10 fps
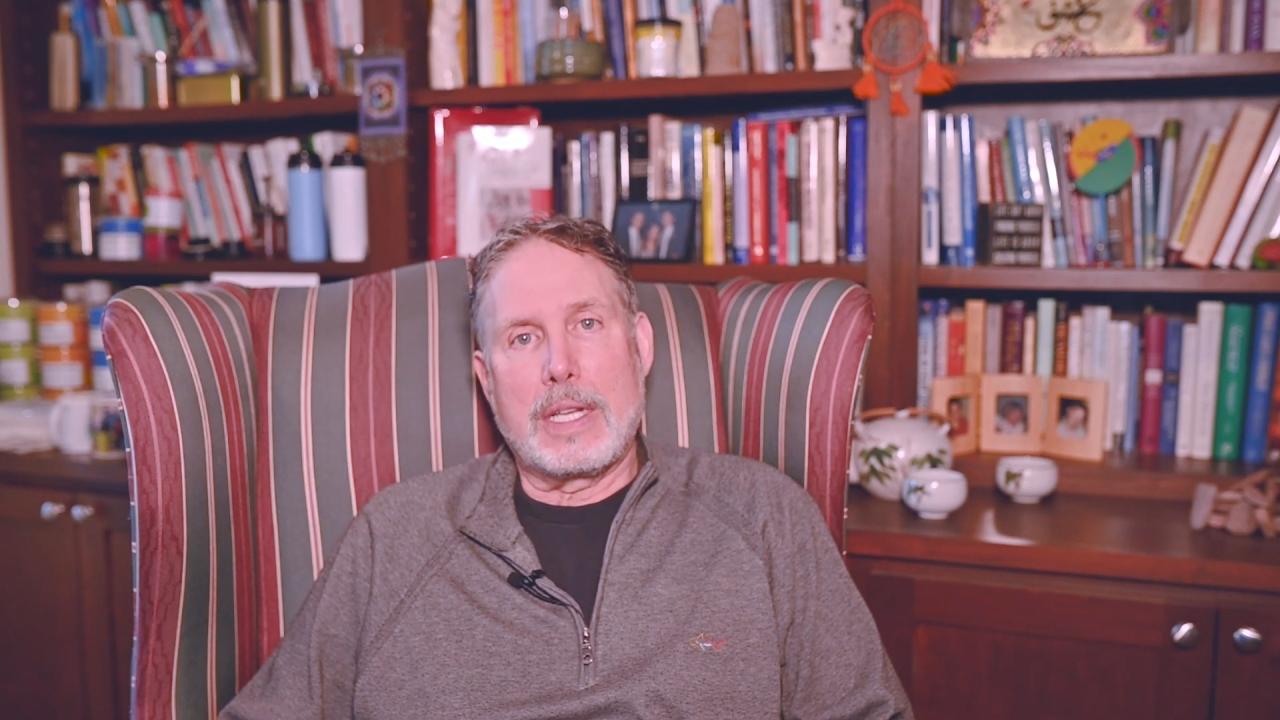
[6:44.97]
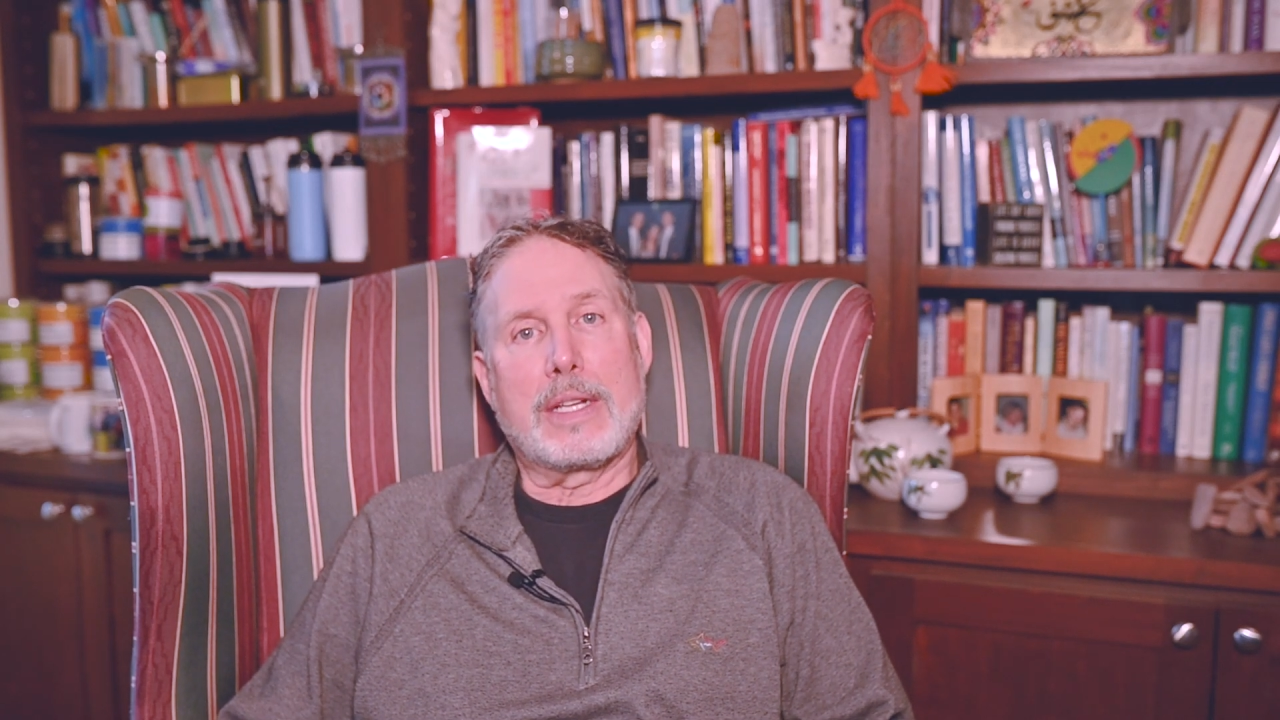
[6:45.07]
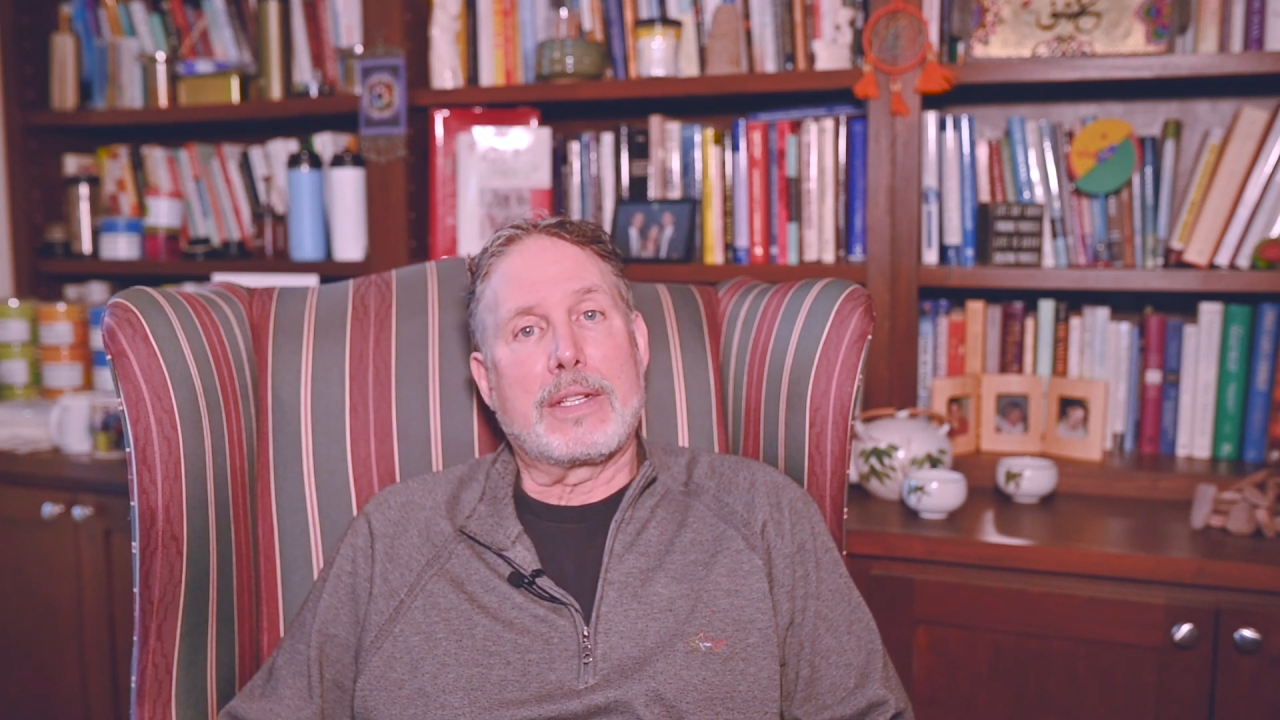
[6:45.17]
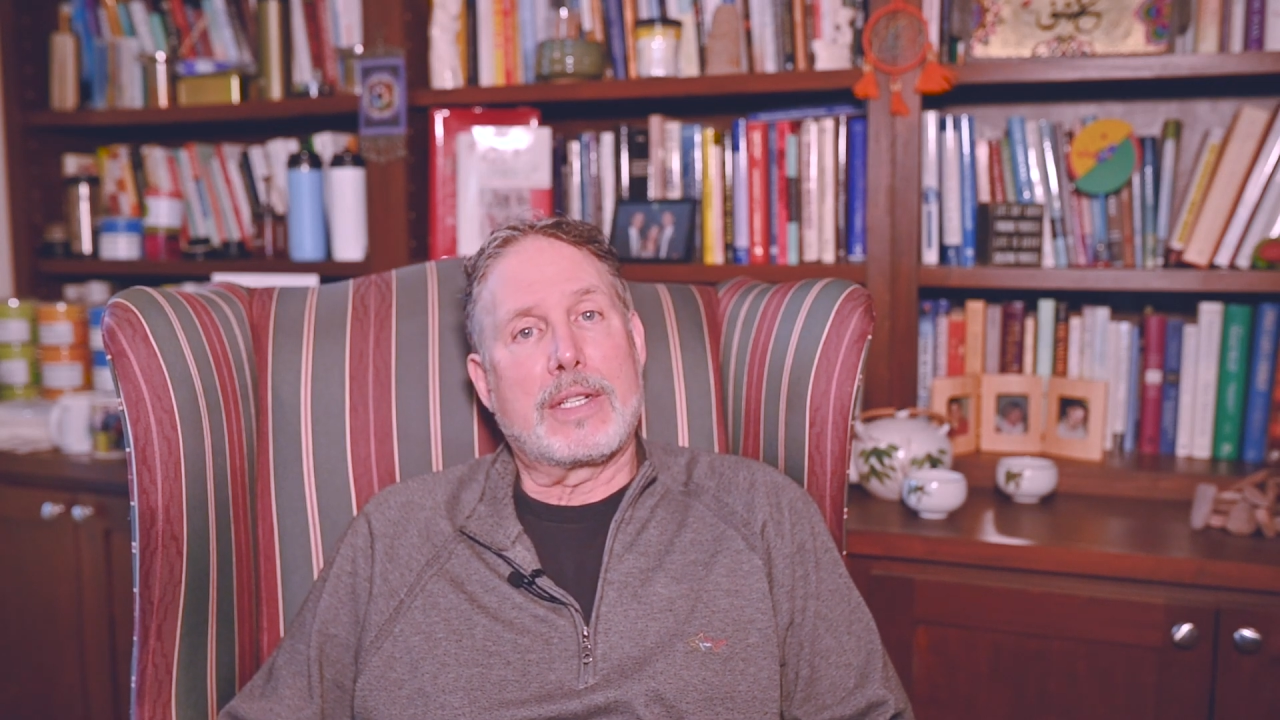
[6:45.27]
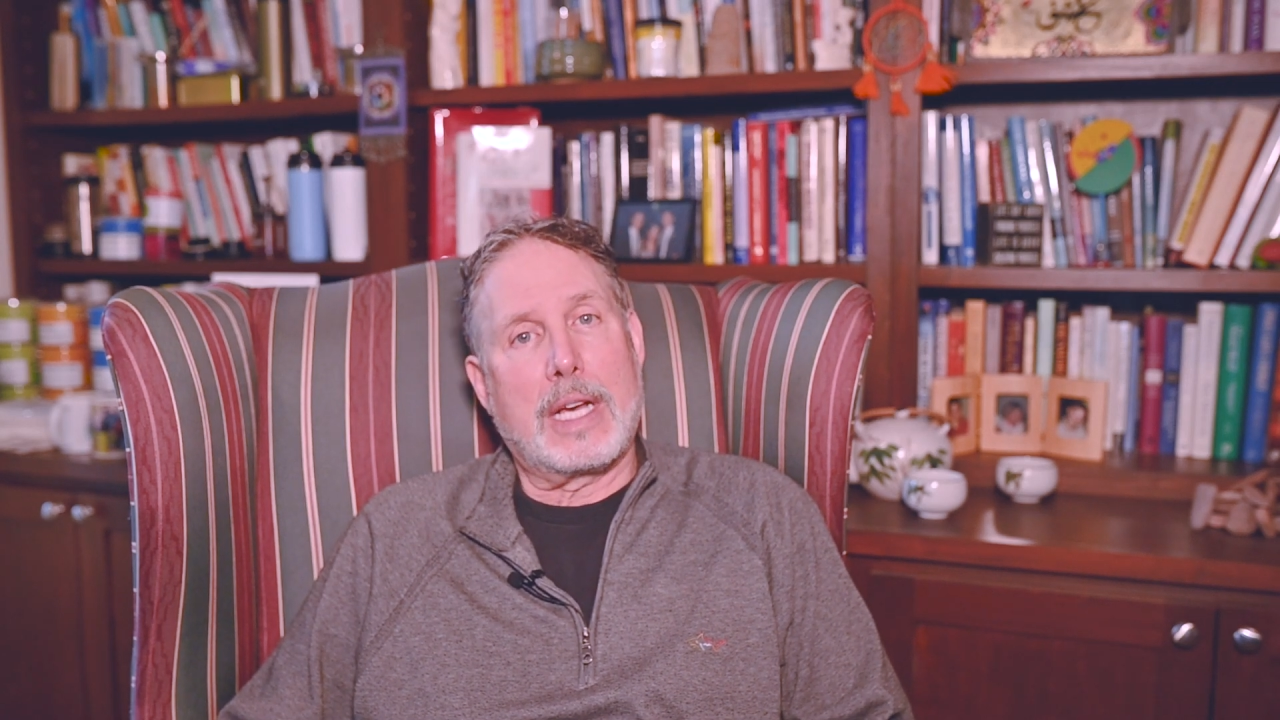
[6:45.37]

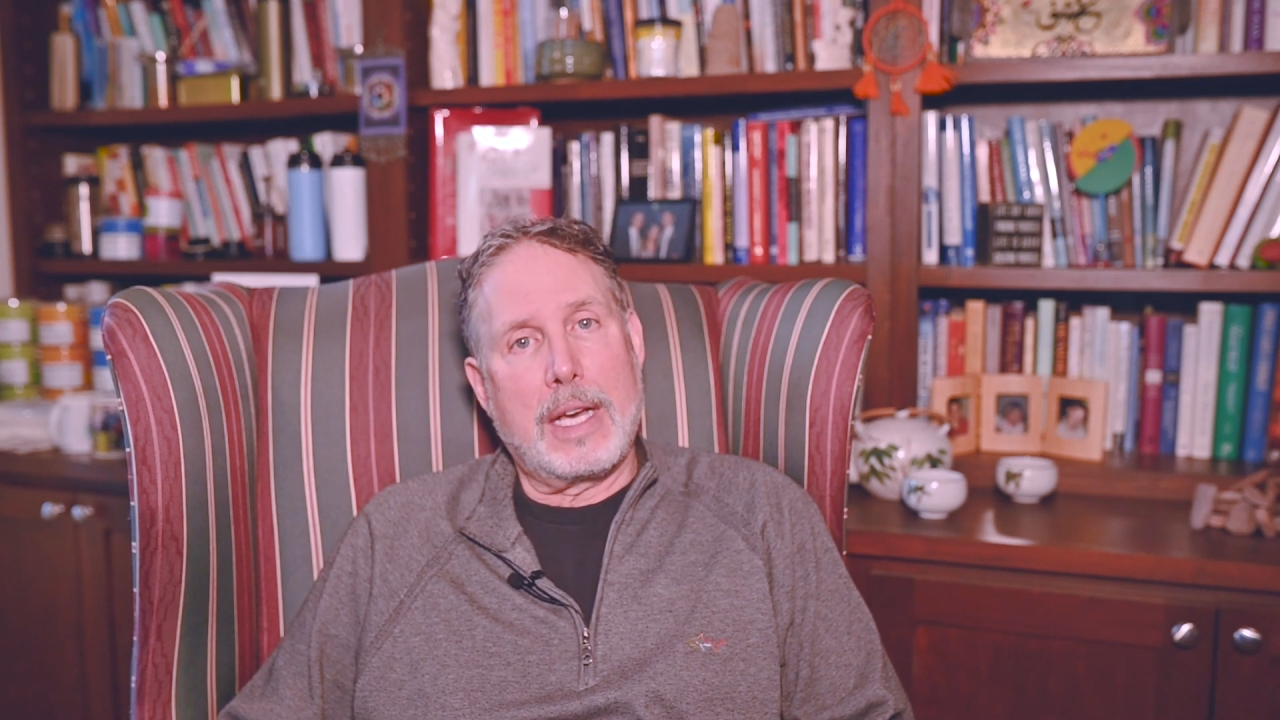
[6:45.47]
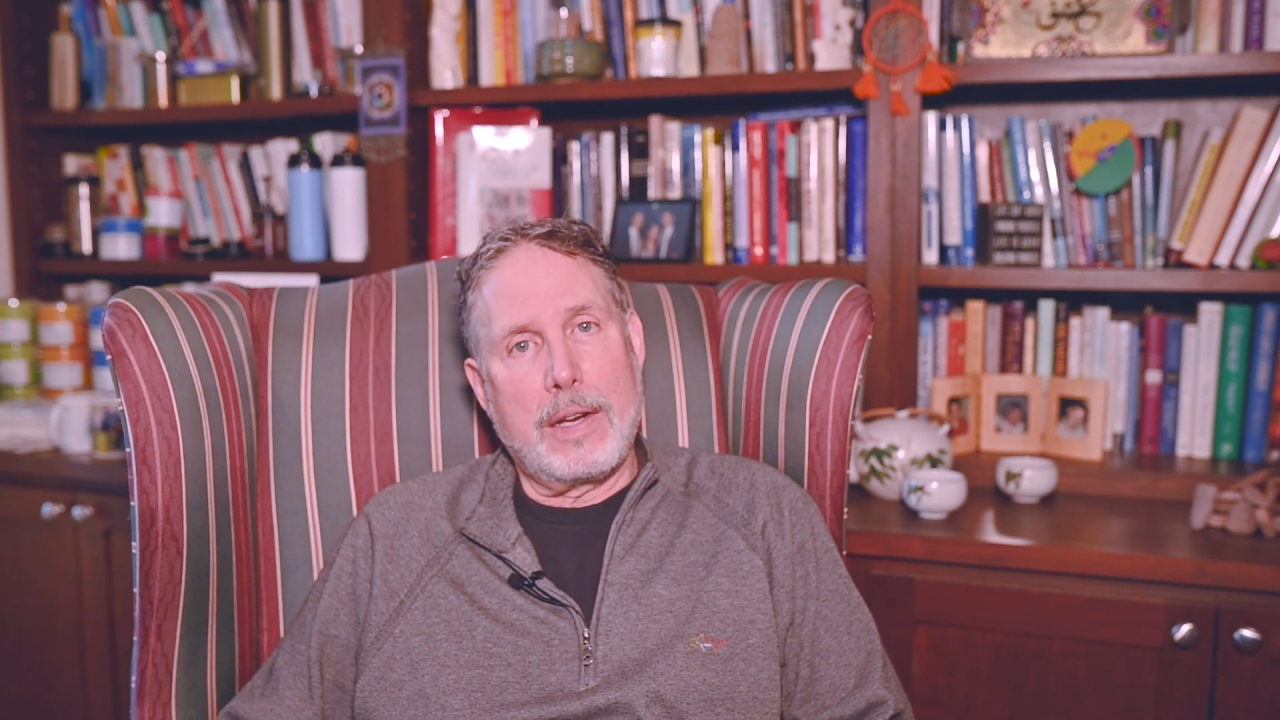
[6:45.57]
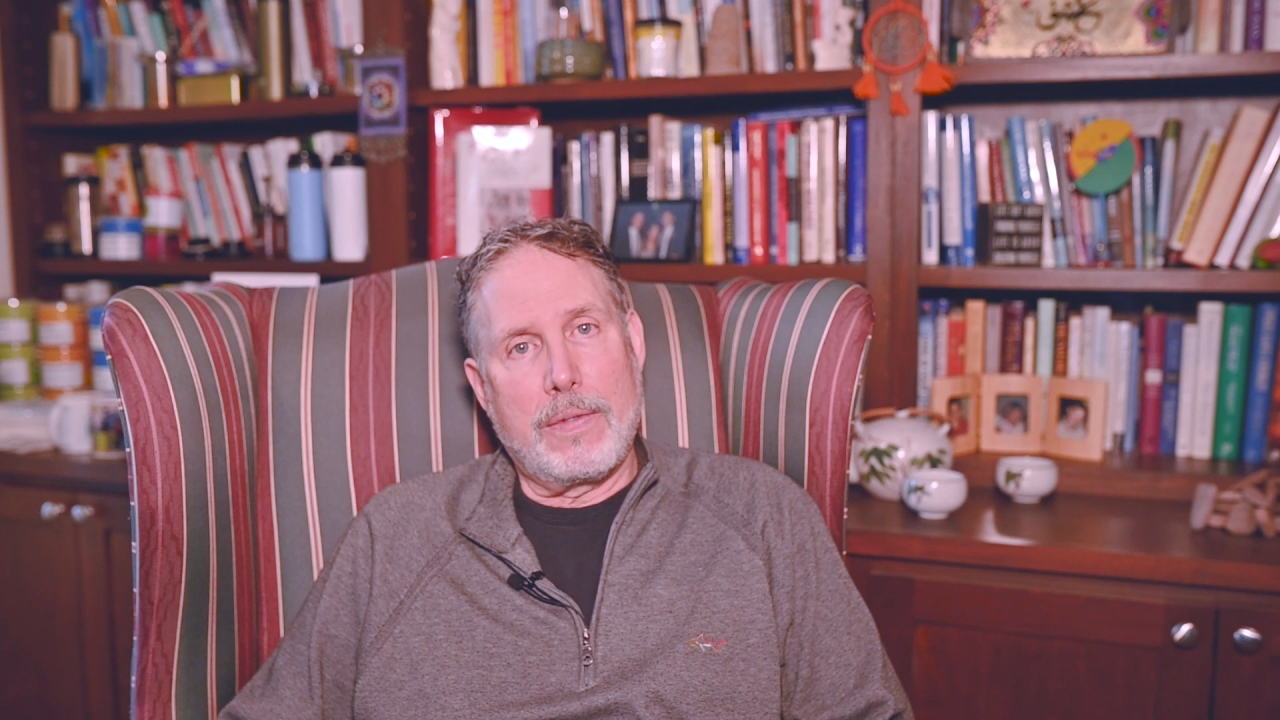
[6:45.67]
inside